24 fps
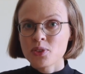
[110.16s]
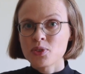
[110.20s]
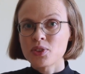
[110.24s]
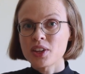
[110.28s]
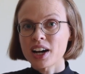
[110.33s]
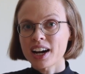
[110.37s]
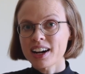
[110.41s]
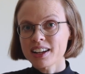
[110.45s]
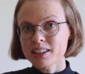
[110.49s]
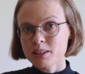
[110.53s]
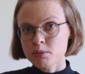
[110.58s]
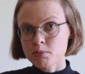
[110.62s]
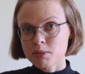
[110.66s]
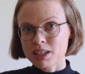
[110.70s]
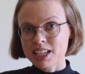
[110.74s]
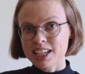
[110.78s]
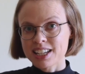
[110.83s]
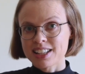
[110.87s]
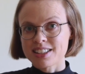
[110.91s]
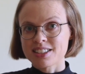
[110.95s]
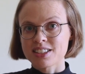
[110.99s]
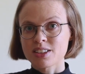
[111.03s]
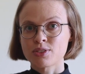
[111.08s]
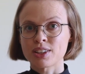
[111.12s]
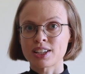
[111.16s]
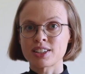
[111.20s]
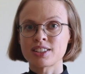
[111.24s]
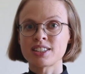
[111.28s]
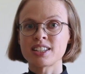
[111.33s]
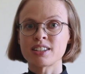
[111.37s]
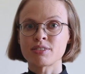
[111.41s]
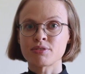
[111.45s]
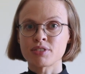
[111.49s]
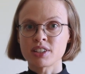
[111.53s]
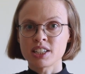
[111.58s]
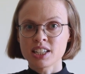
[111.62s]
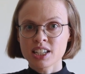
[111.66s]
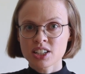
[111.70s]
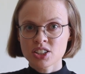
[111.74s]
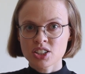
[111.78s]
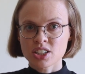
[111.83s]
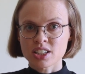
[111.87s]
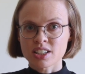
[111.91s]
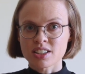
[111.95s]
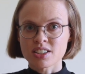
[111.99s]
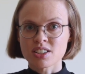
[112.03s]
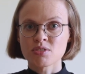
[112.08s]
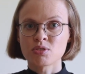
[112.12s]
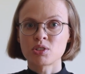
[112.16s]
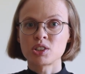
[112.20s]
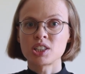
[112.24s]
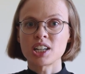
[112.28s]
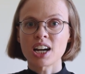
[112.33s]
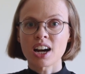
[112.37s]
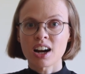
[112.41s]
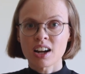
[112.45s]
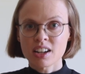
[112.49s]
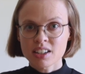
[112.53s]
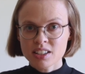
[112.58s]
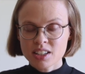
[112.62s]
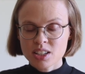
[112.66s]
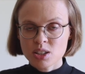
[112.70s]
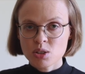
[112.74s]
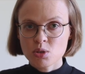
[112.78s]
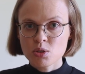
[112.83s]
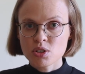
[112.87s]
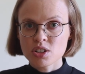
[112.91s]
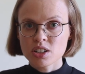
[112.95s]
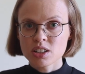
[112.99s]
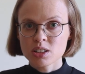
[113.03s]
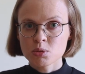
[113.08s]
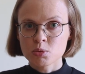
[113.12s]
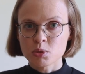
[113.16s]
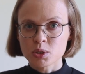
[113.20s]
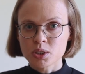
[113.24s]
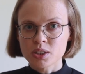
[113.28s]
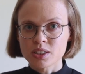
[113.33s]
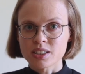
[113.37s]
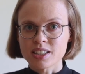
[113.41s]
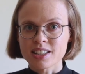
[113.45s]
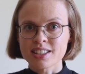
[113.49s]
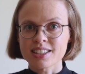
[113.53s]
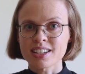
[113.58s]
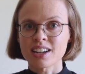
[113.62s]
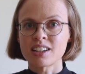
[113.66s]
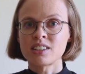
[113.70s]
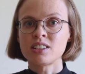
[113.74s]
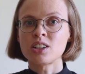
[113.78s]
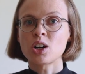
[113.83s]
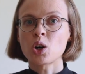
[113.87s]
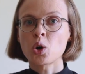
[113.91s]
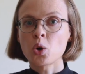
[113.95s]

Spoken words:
That means that definitions for unusual words are